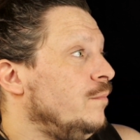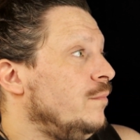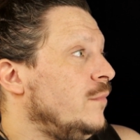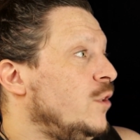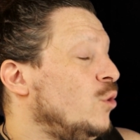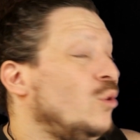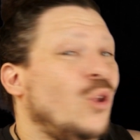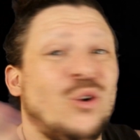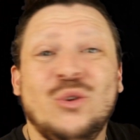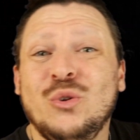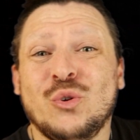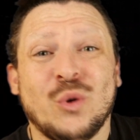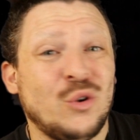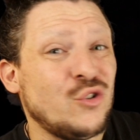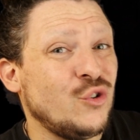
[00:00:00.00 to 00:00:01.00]
your local
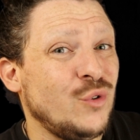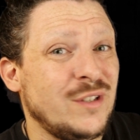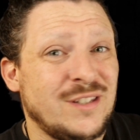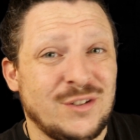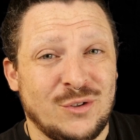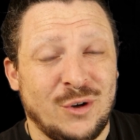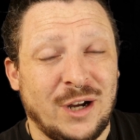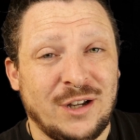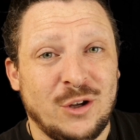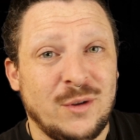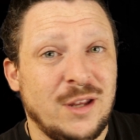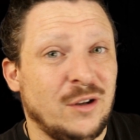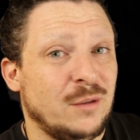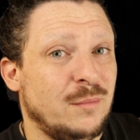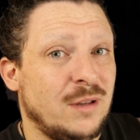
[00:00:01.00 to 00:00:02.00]
grocery store. I know
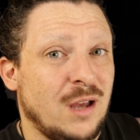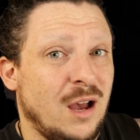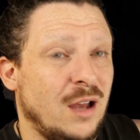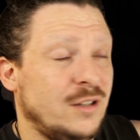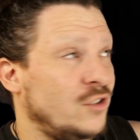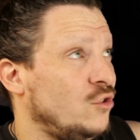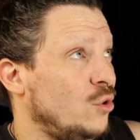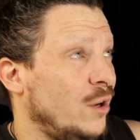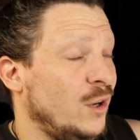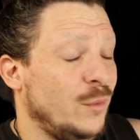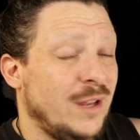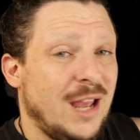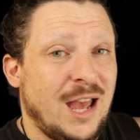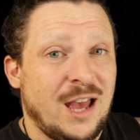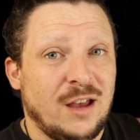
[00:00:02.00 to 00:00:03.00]
here in Detroit
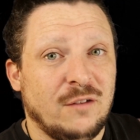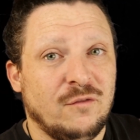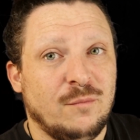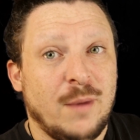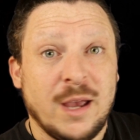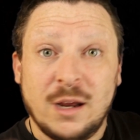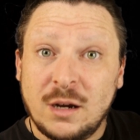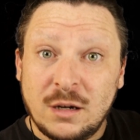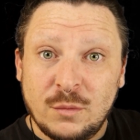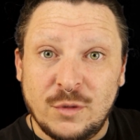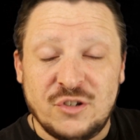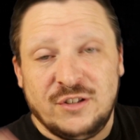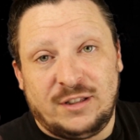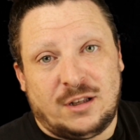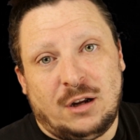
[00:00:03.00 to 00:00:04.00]
we have Meijer,
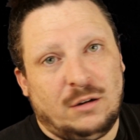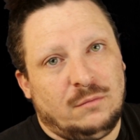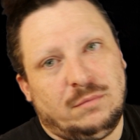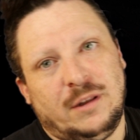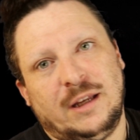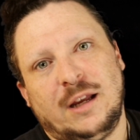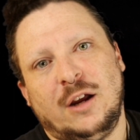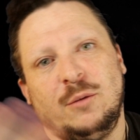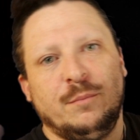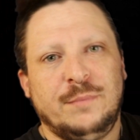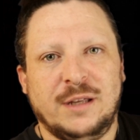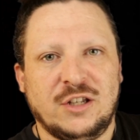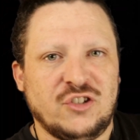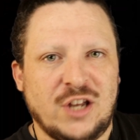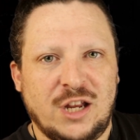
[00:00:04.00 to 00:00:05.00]
which is like our
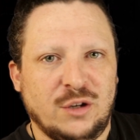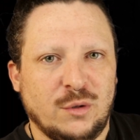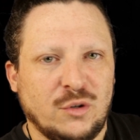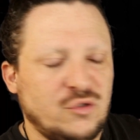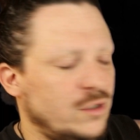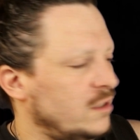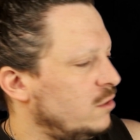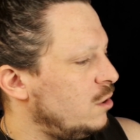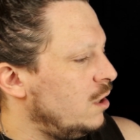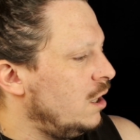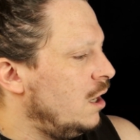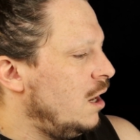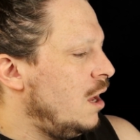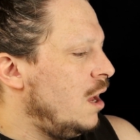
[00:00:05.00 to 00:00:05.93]
big chain grocery store,